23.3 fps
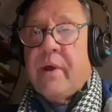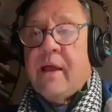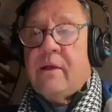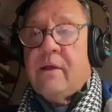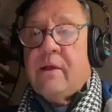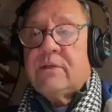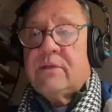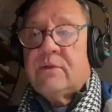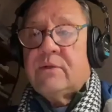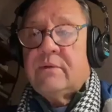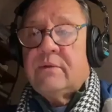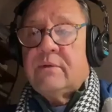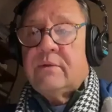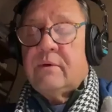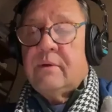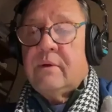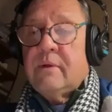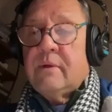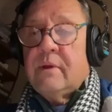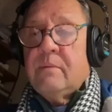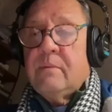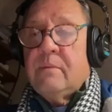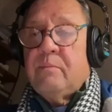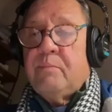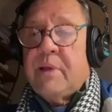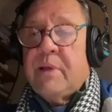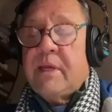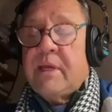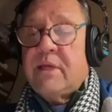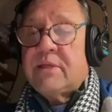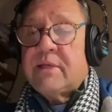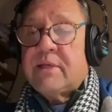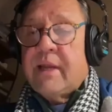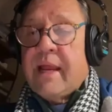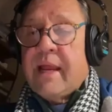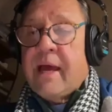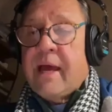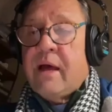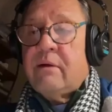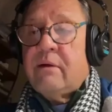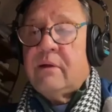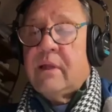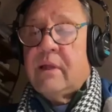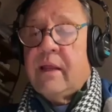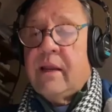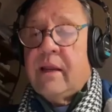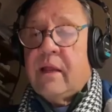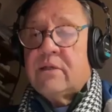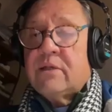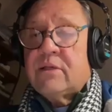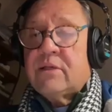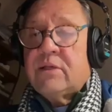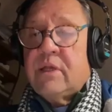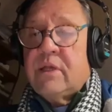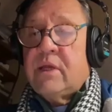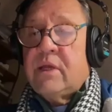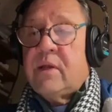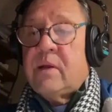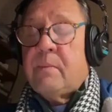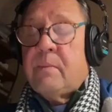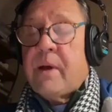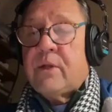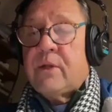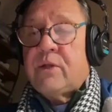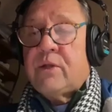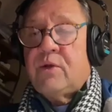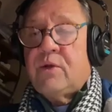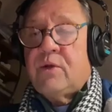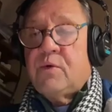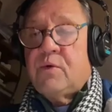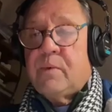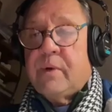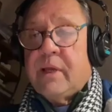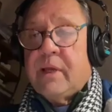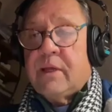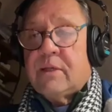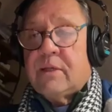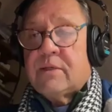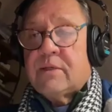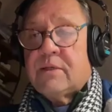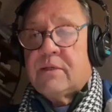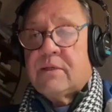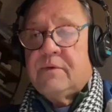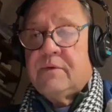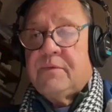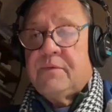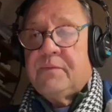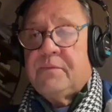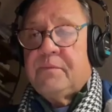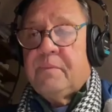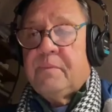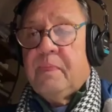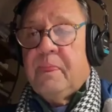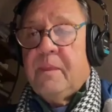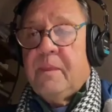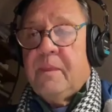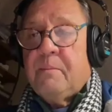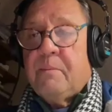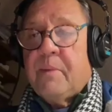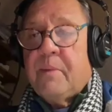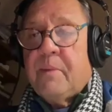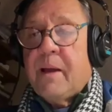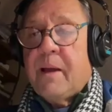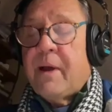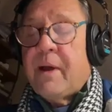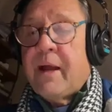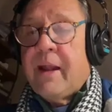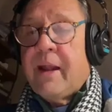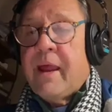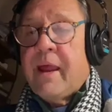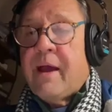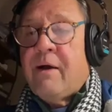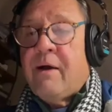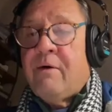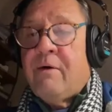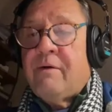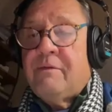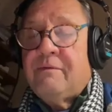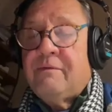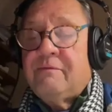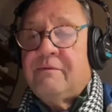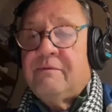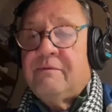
else, peace and out. And I'll see you in about 2 weeks. Bye-bye now.